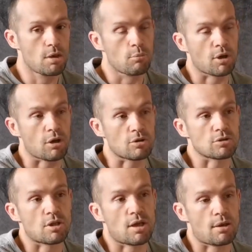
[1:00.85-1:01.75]
because
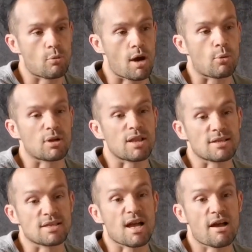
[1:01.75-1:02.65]
they're what I would
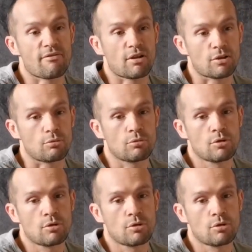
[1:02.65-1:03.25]
class as high value.